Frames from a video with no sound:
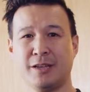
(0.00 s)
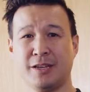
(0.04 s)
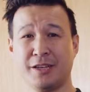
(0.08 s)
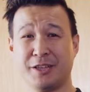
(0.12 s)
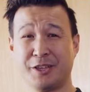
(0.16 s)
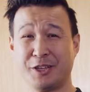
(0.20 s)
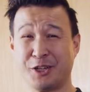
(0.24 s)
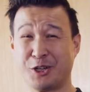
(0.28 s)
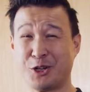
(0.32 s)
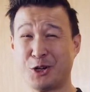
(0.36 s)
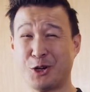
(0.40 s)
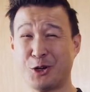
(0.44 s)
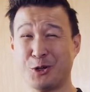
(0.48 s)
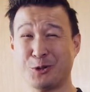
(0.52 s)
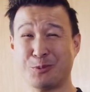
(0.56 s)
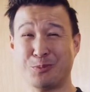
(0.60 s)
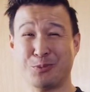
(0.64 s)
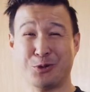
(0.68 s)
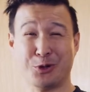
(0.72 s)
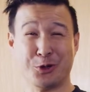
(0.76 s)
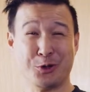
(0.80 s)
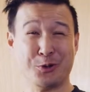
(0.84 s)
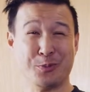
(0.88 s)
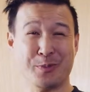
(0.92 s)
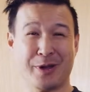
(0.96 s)
The cold
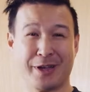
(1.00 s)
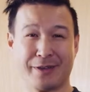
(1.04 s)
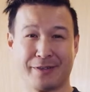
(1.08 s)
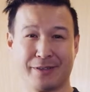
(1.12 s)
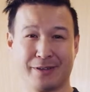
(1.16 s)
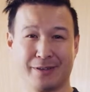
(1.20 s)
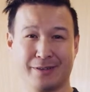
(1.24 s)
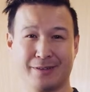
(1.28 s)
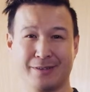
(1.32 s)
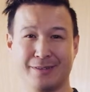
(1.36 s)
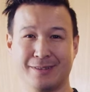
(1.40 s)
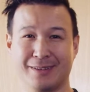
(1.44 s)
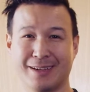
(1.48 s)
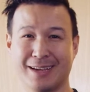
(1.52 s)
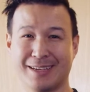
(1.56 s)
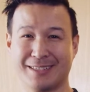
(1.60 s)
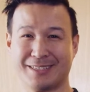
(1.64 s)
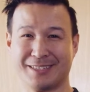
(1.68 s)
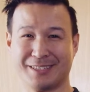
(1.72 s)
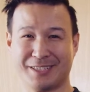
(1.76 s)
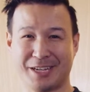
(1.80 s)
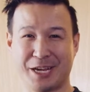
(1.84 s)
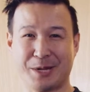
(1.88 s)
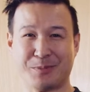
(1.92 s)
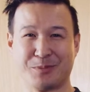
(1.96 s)
brew method, as
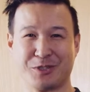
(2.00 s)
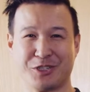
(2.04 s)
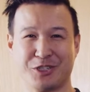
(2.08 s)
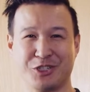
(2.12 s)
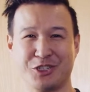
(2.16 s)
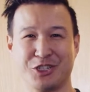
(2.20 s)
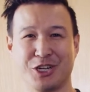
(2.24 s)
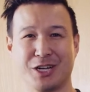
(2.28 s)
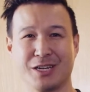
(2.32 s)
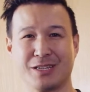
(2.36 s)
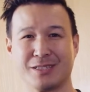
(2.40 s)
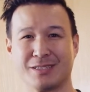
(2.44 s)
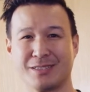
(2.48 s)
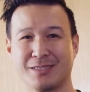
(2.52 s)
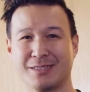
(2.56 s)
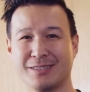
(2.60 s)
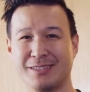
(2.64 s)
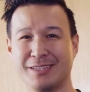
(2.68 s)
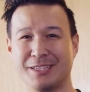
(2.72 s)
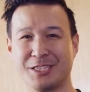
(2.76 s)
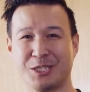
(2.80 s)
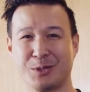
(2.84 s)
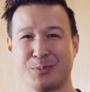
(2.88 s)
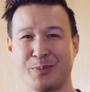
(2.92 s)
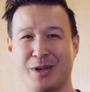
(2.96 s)
the name suggests,
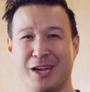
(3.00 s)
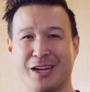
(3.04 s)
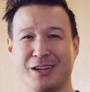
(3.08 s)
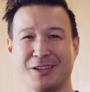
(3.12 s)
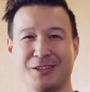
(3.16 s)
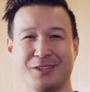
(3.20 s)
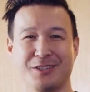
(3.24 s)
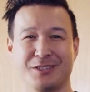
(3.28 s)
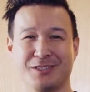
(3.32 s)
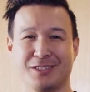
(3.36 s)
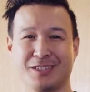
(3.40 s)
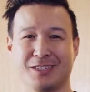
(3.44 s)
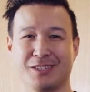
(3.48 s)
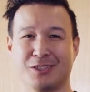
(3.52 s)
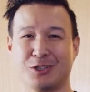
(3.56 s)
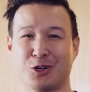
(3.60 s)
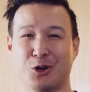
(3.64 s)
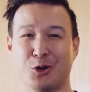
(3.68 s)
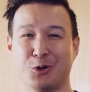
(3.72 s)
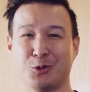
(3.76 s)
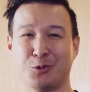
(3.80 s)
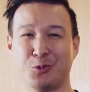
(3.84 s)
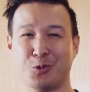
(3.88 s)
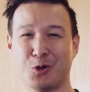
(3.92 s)
is about using cold